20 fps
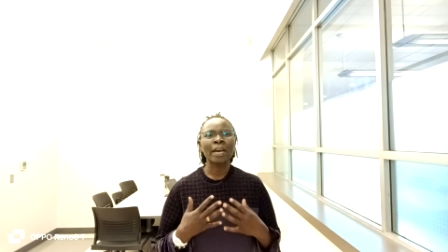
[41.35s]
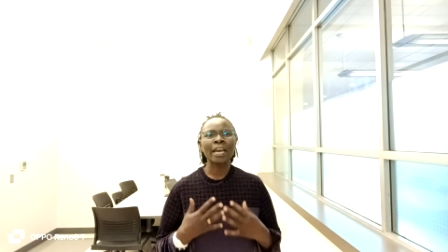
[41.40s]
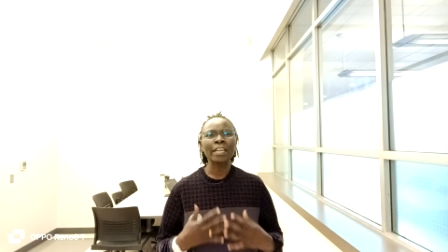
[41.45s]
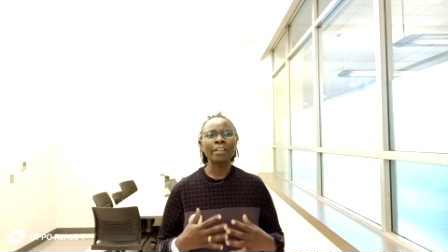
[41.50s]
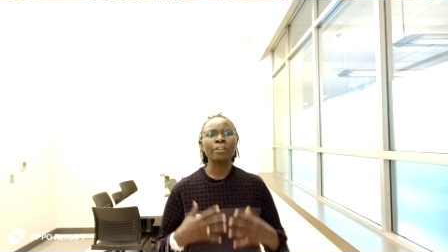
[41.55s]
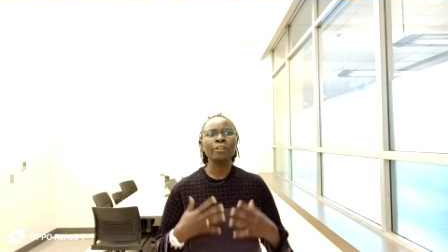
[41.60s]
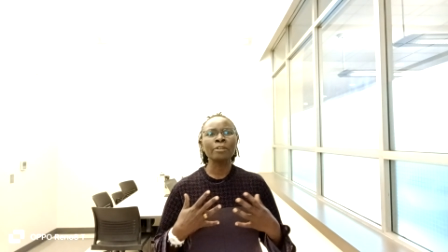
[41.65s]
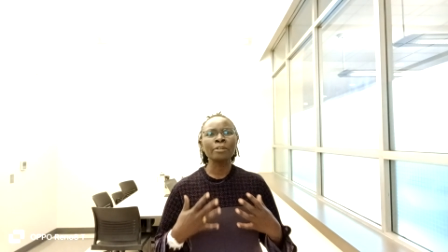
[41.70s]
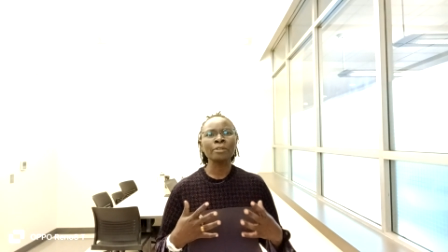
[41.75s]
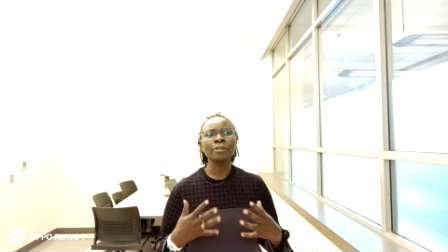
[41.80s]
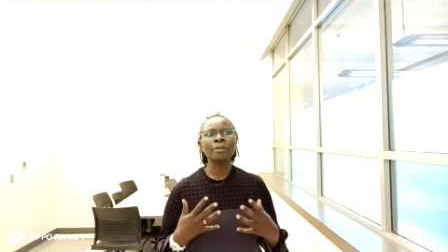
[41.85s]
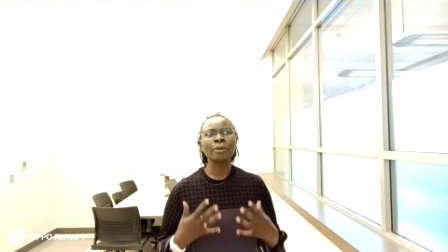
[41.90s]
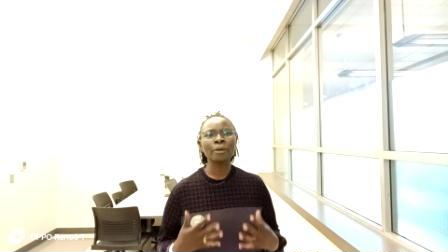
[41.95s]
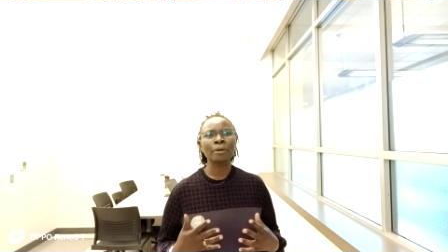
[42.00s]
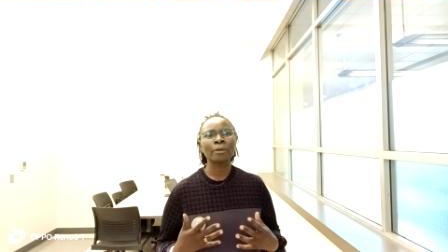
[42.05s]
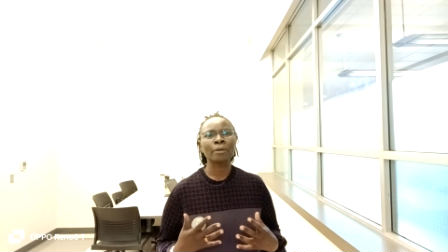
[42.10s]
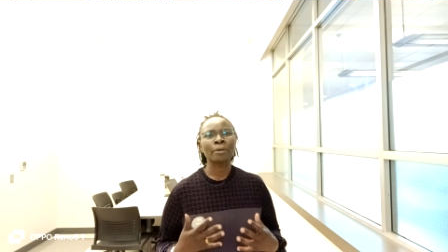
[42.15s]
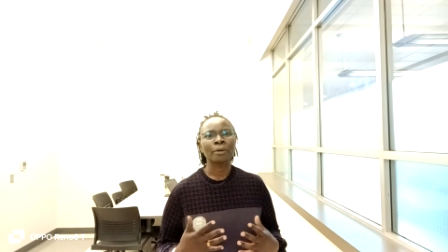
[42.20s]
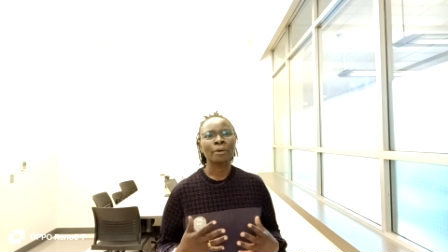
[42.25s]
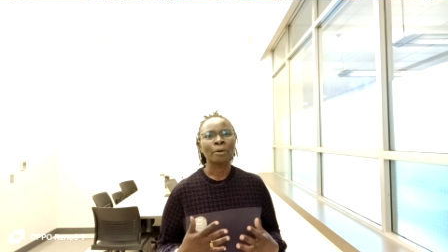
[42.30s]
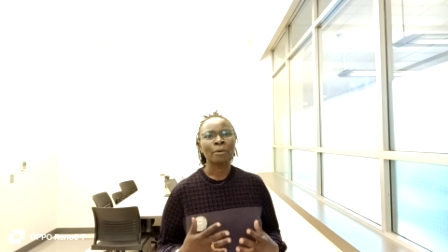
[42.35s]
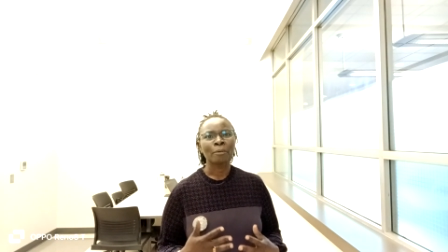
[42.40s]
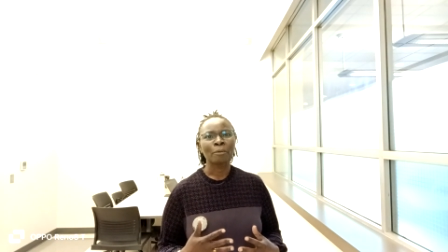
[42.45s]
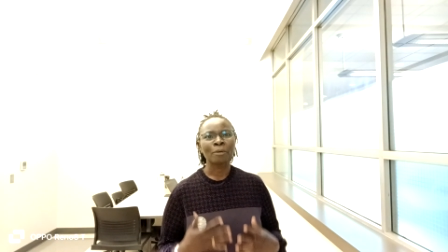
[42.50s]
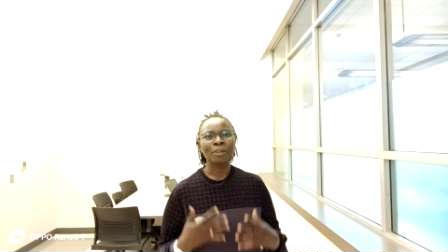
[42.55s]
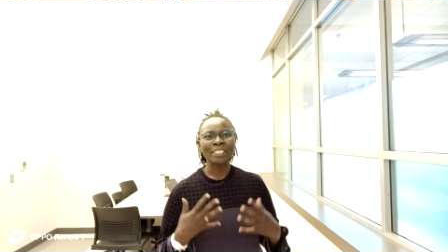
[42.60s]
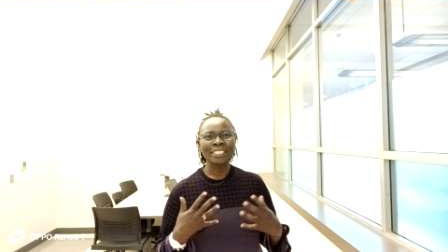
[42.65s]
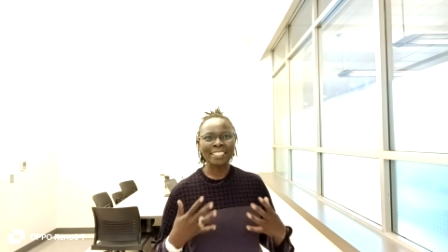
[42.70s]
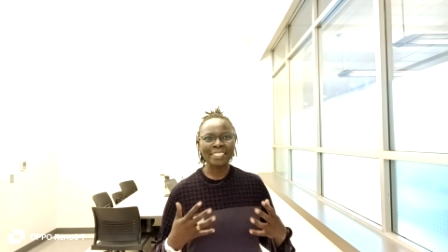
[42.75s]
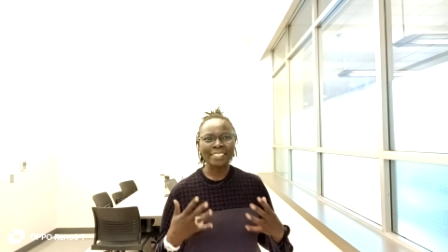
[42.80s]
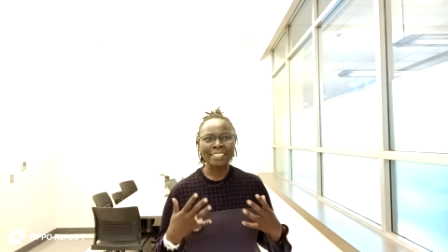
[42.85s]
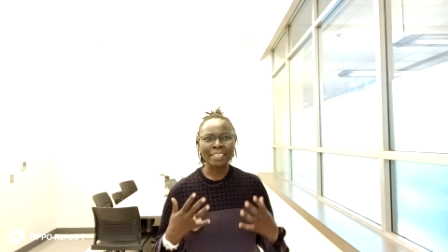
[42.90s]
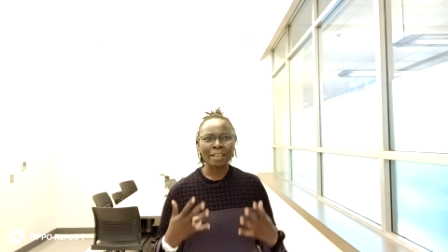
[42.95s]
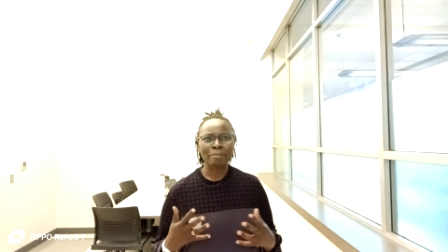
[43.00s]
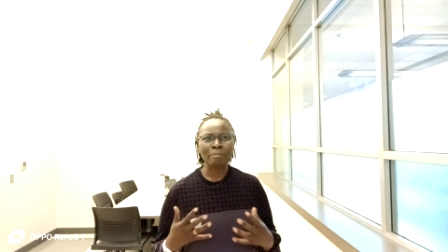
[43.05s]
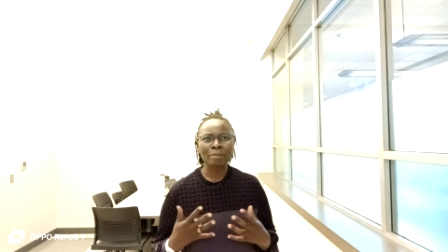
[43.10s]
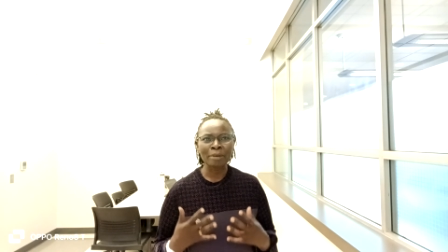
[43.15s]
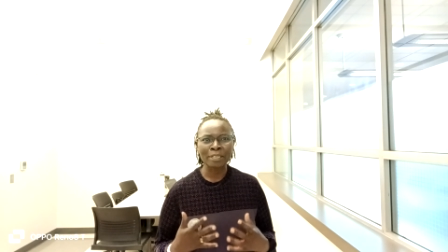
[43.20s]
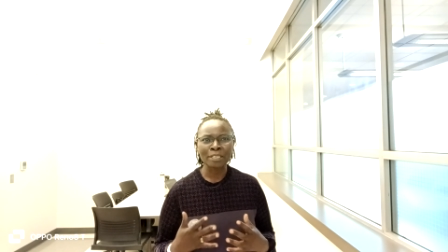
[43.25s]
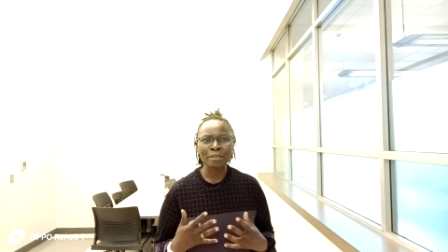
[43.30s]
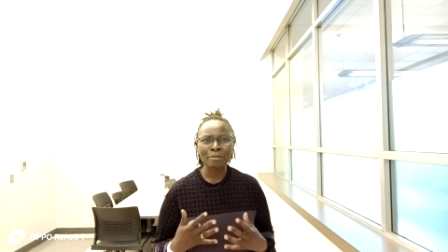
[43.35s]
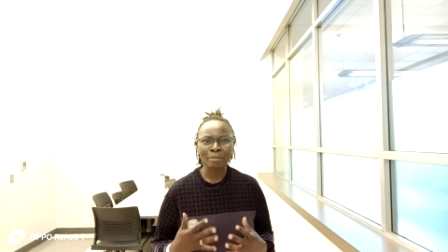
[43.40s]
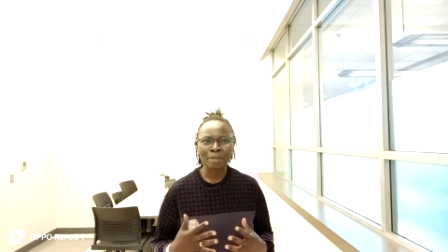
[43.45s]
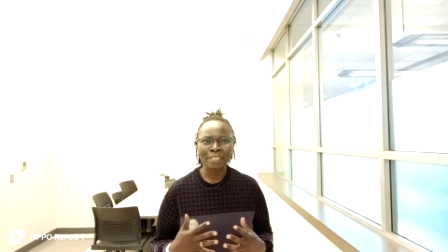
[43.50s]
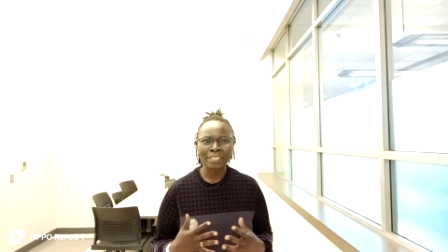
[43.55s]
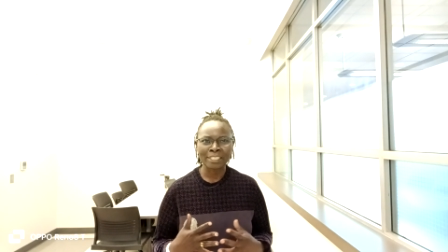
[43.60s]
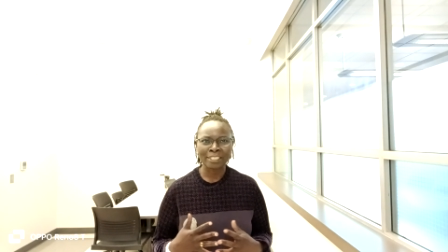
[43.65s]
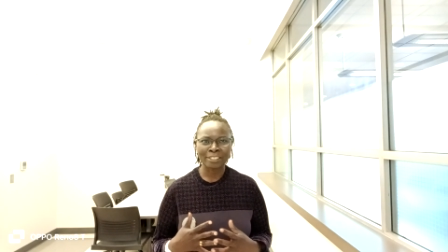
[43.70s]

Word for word: I don't know what disappointment